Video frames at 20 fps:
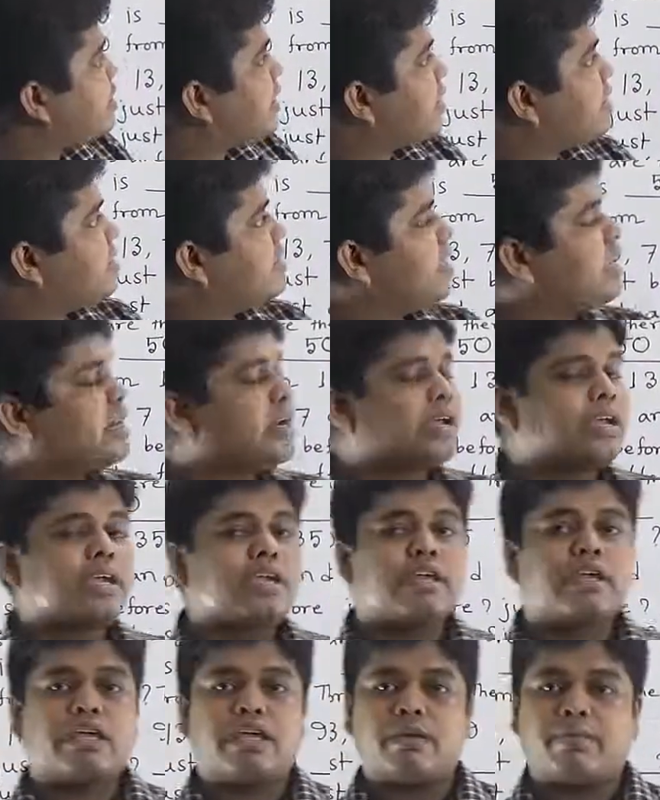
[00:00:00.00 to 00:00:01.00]
lecture.
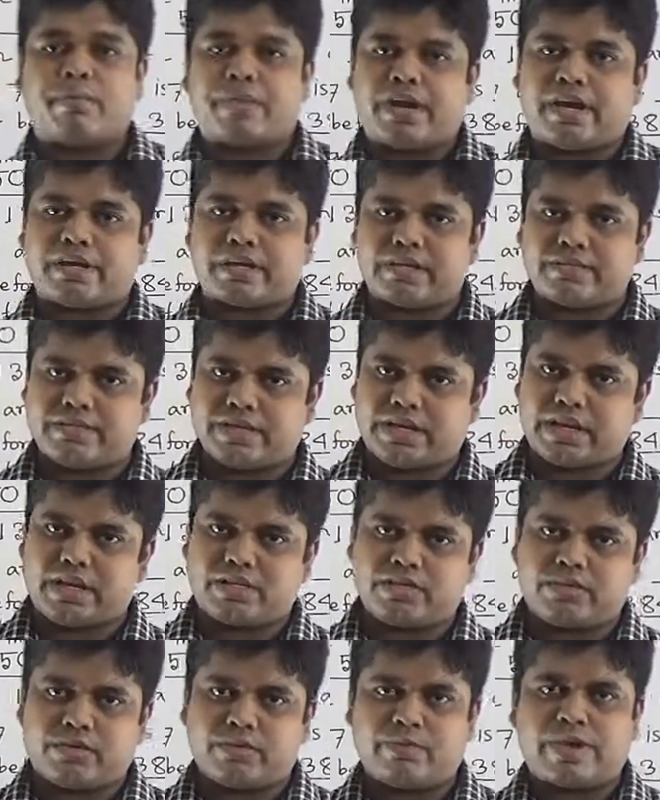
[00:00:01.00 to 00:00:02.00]
Keep practicing
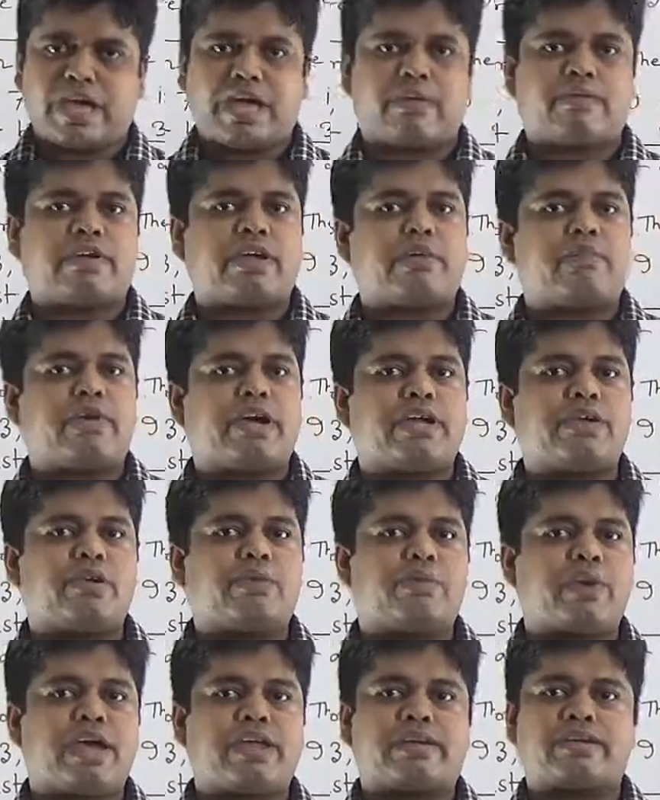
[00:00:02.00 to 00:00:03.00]
at home, abide by your
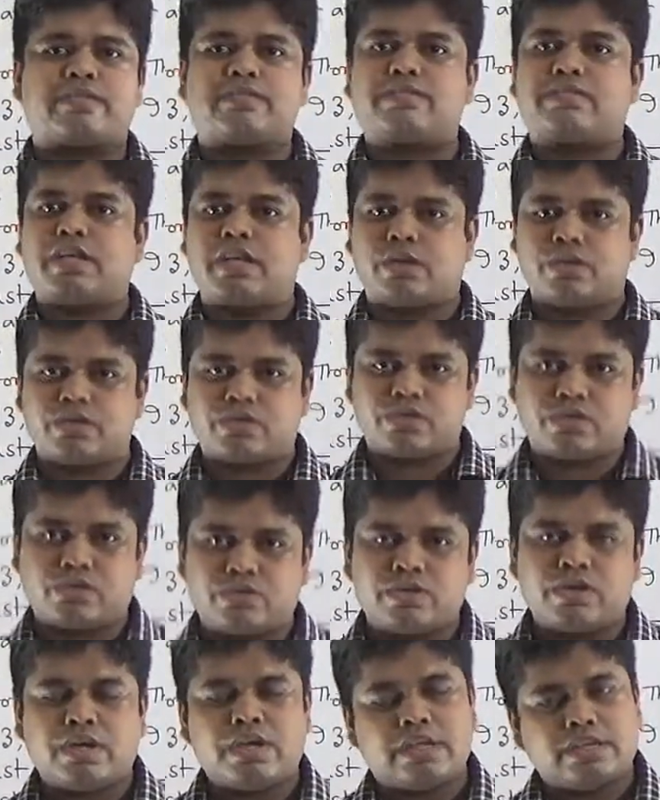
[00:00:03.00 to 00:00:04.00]
parents. See you
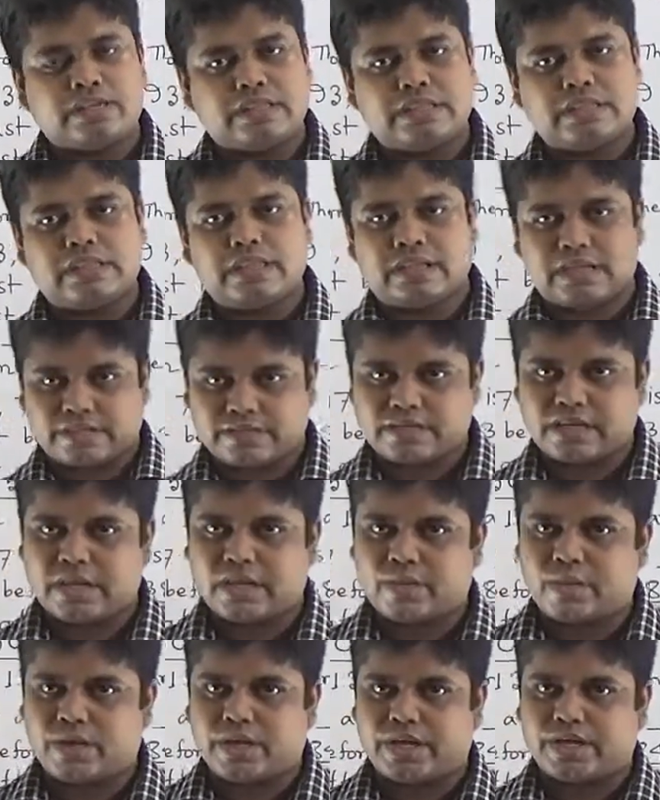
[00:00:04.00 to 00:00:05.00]
soon. Till then,
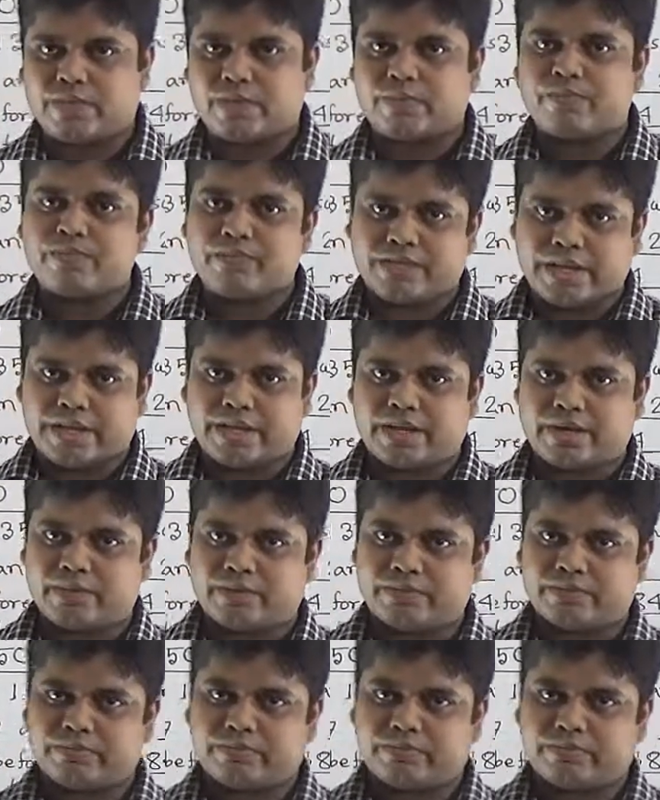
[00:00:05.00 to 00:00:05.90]
Assalamu alaikum. Thank you.